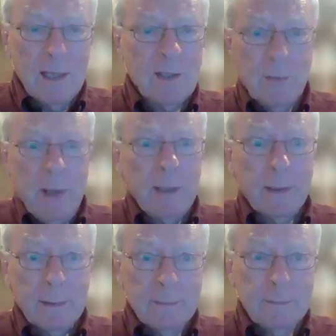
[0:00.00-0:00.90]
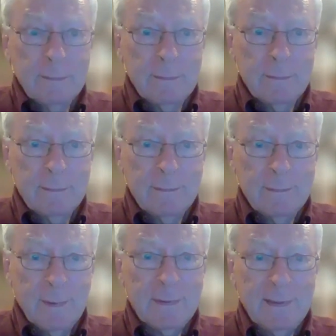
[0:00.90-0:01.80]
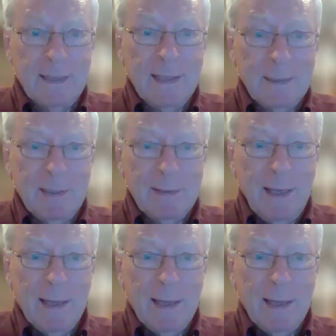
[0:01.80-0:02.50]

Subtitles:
Australia. I mean, think about